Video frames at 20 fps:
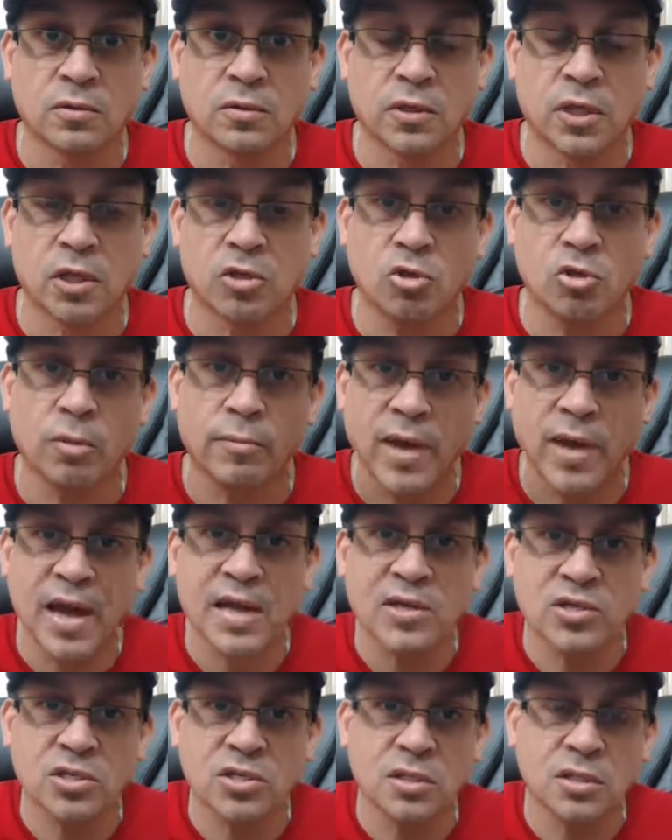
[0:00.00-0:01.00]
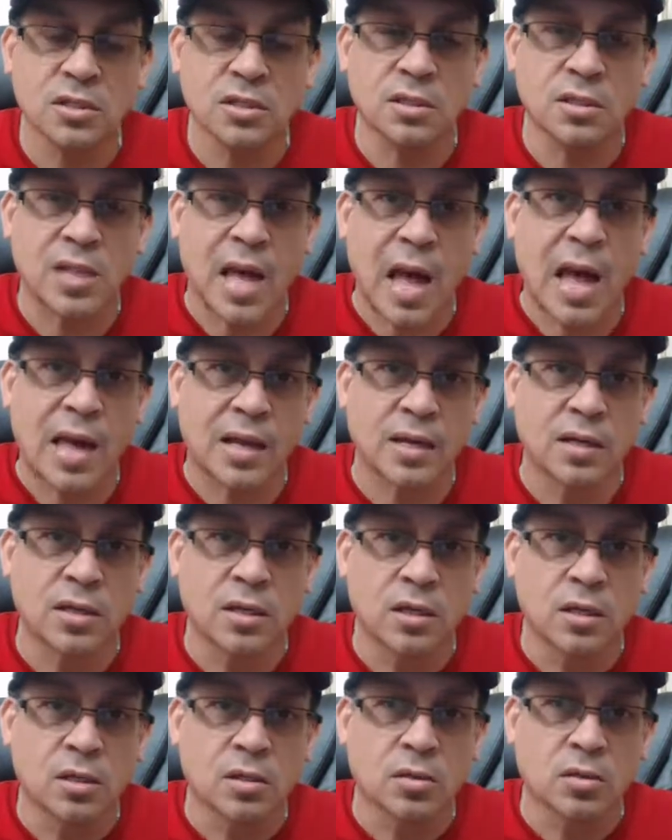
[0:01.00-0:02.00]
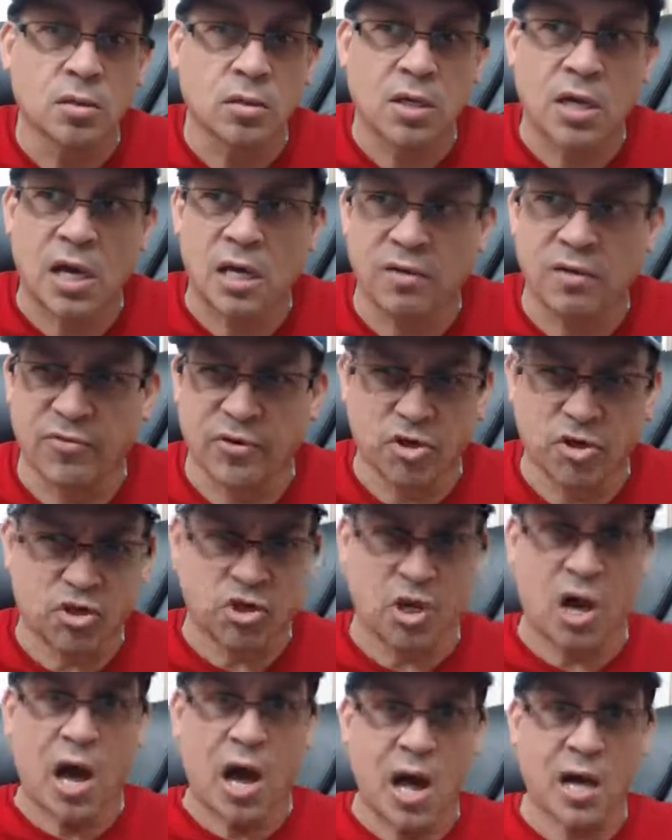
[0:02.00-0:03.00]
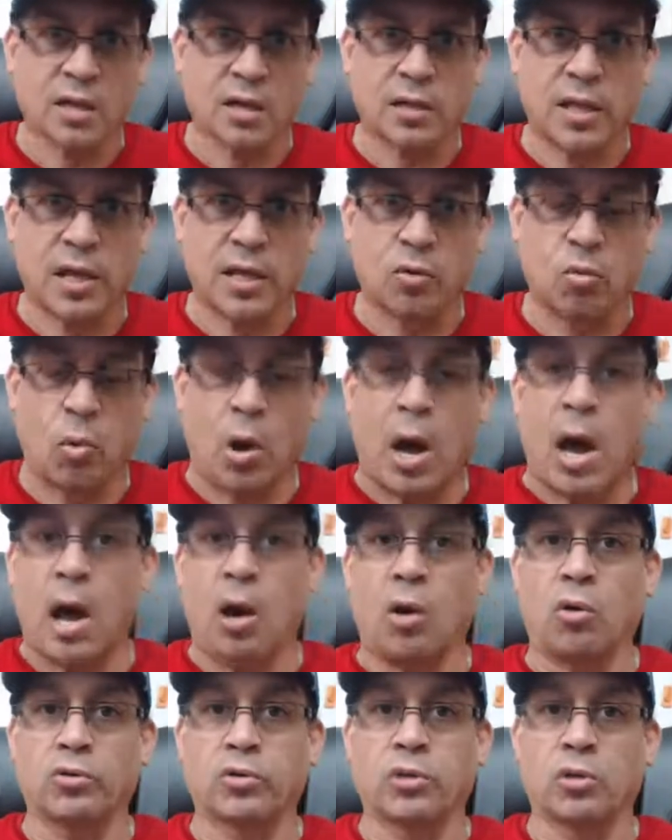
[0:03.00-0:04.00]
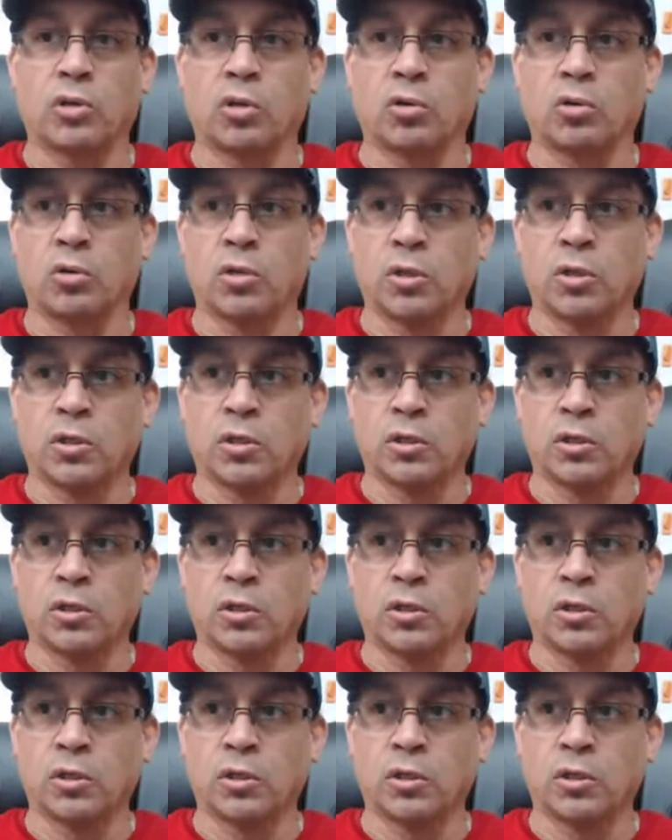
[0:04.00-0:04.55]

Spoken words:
Can you imagine that kind of a shock? Like, wow, you know?